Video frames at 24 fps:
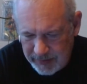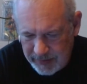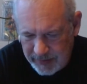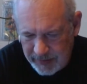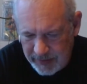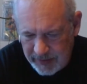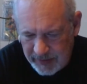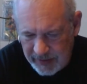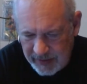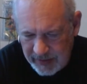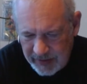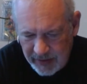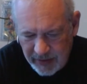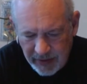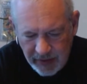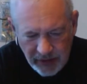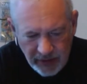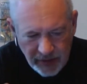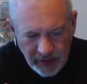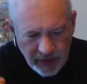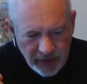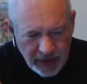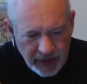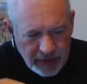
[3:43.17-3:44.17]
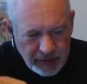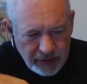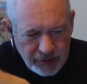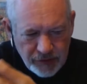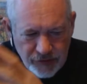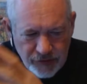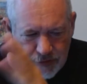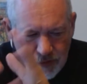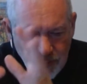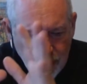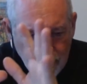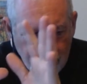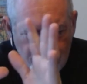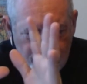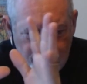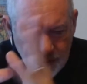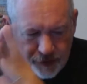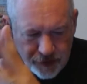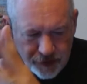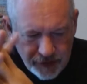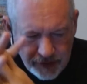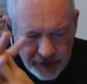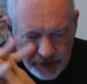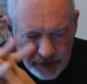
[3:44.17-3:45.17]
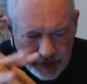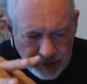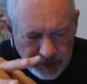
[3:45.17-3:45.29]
It, it was so confusing.